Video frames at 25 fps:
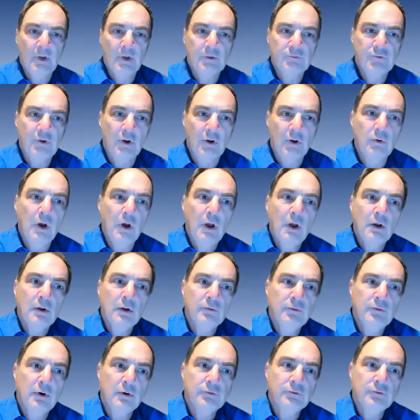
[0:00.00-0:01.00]
So
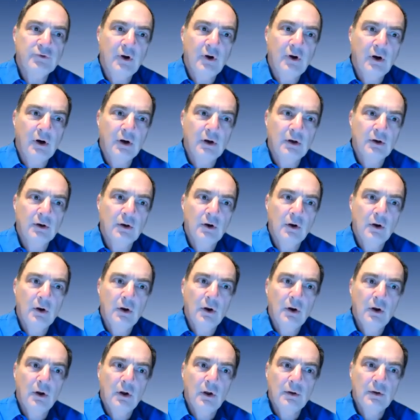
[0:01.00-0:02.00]
those are
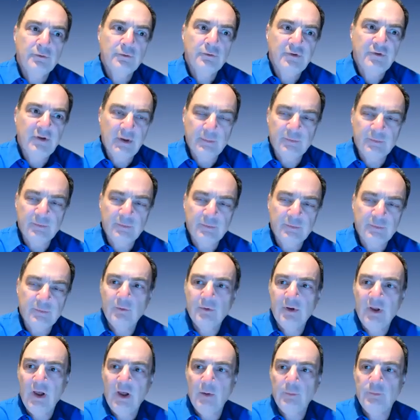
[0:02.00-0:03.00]
tips that
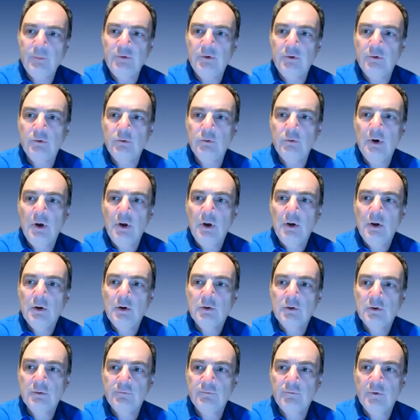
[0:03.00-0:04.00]
would help you
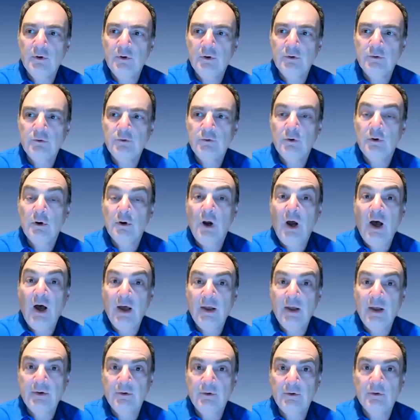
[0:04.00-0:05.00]
convert your
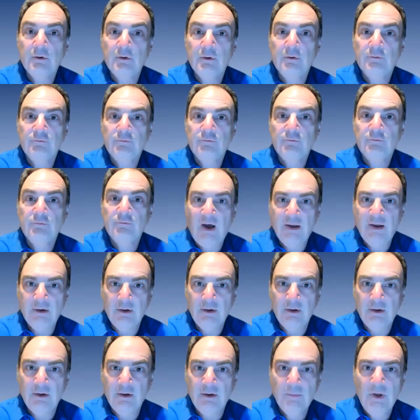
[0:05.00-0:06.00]
Otter
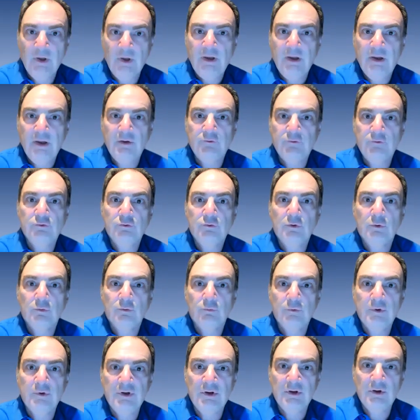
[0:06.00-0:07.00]
file into a
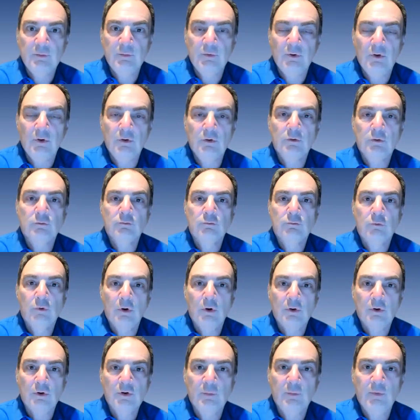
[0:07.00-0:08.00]
readable,
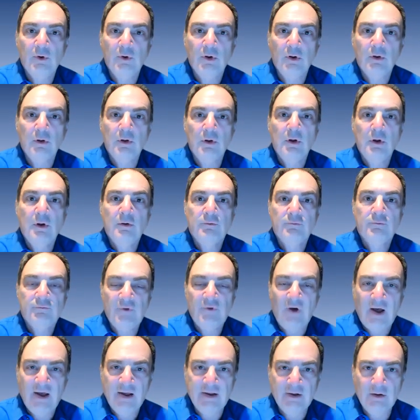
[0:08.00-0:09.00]
workable
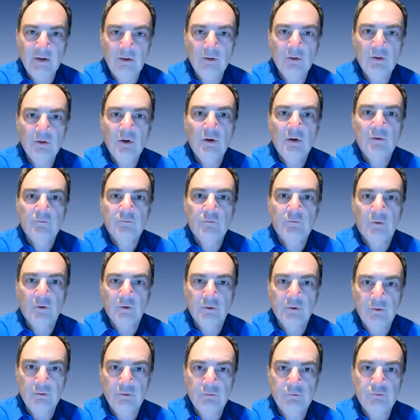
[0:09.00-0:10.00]
file for
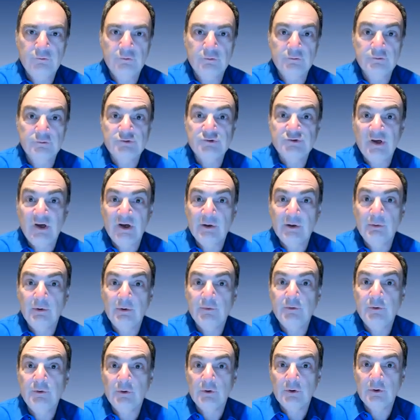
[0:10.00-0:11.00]
you to share
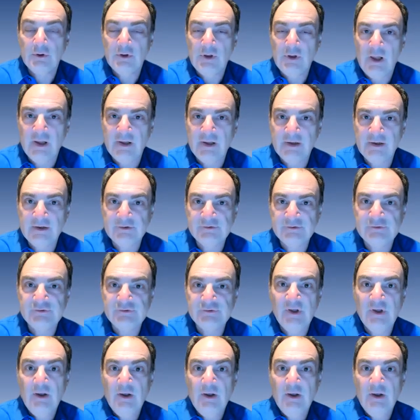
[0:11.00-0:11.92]
with your clients,